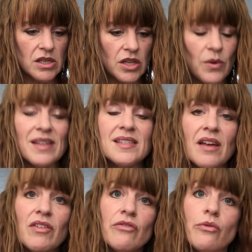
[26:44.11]
US
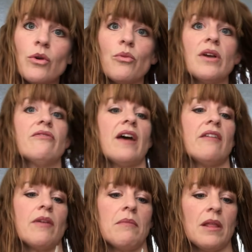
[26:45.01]
7
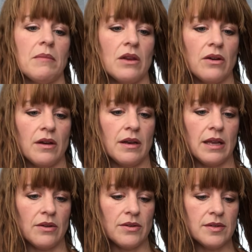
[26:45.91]
4.5 millimeter
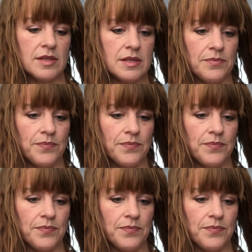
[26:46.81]
needles.